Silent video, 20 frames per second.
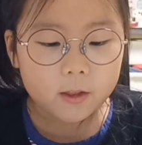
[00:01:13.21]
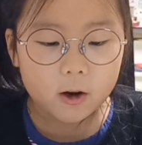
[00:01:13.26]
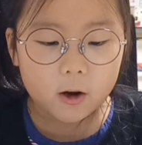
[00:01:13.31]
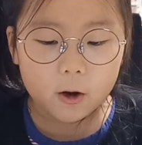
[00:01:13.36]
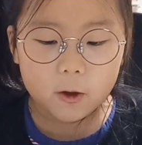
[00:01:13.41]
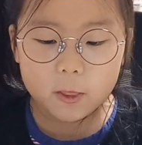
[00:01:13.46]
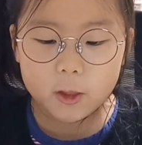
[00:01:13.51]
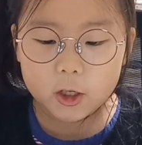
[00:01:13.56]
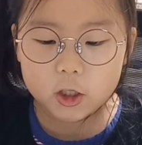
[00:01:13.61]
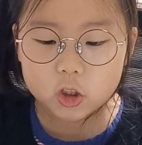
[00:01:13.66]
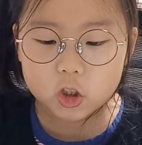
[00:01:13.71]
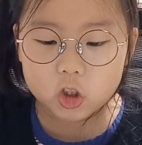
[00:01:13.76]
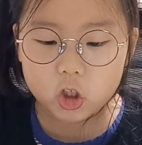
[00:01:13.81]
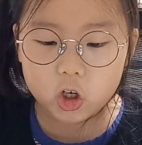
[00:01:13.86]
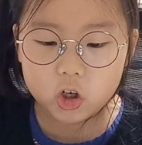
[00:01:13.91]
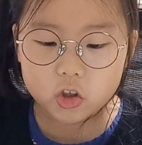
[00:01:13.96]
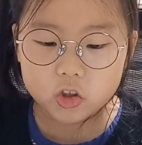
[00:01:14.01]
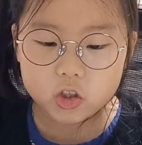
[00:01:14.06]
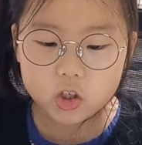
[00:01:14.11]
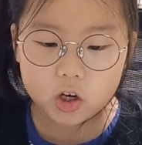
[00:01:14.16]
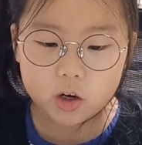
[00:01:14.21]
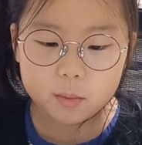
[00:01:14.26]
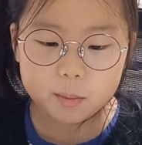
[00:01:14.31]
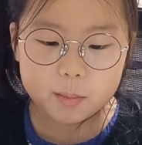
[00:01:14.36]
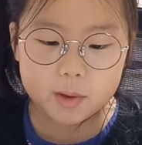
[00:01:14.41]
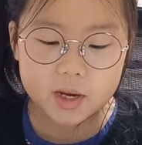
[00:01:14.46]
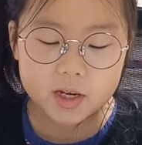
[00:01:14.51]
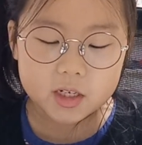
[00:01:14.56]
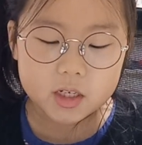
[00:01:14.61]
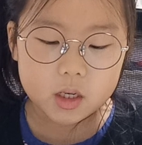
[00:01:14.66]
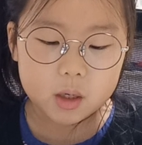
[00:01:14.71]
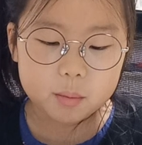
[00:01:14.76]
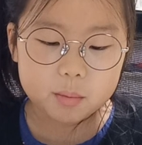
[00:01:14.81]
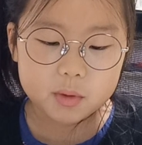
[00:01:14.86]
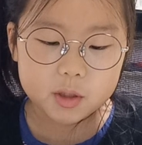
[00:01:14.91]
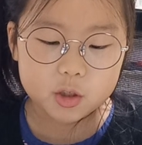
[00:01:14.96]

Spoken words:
Other shells are made up